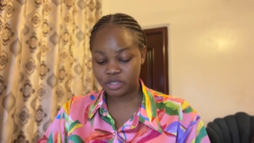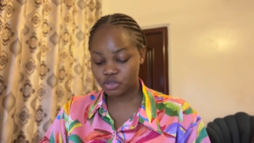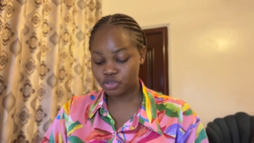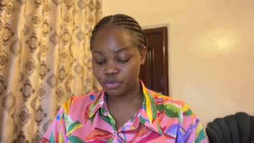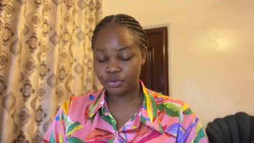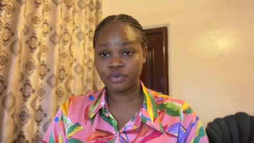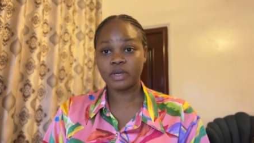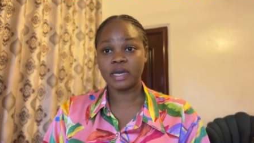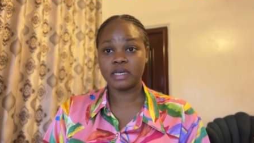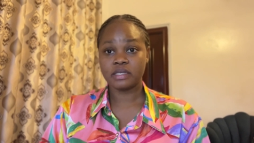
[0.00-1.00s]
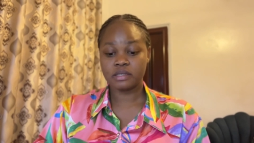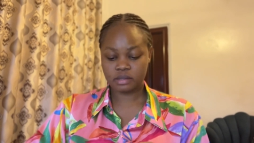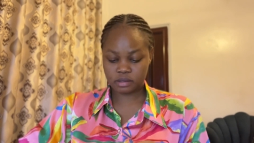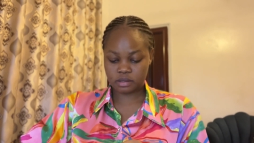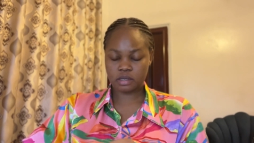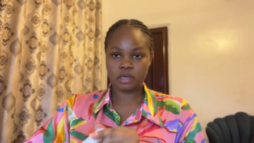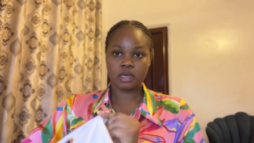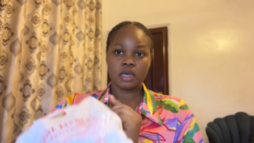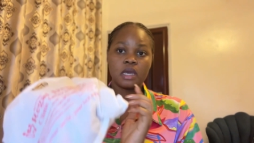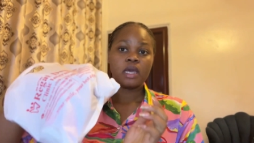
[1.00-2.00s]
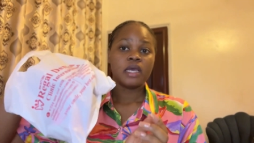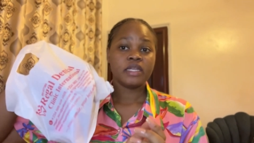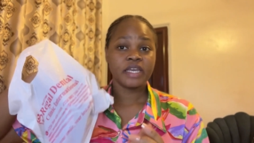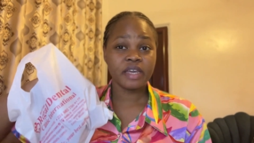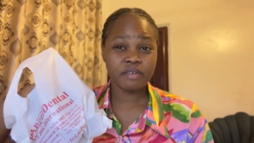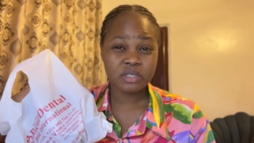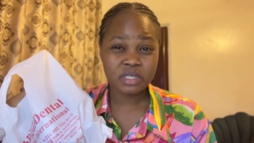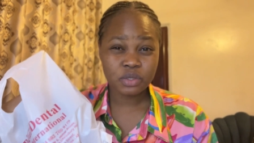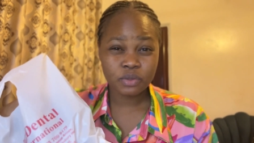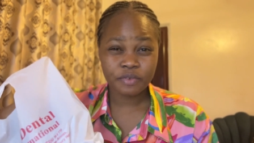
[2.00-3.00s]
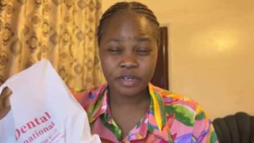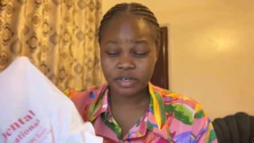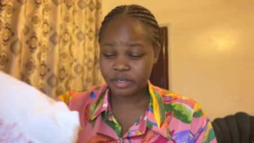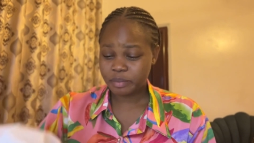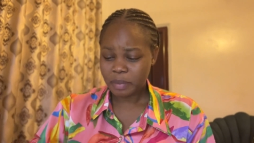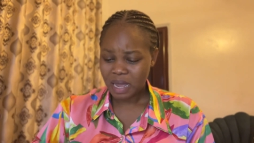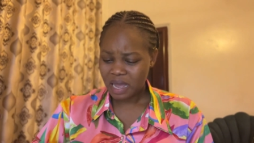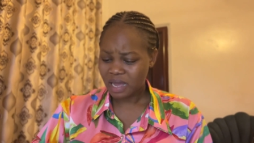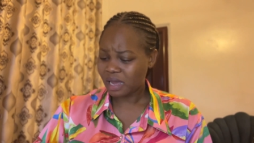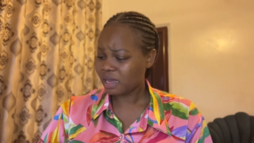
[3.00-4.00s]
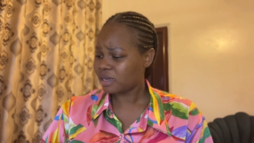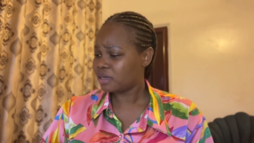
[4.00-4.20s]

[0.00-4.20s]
to show you guys they gave us a souvenir pack.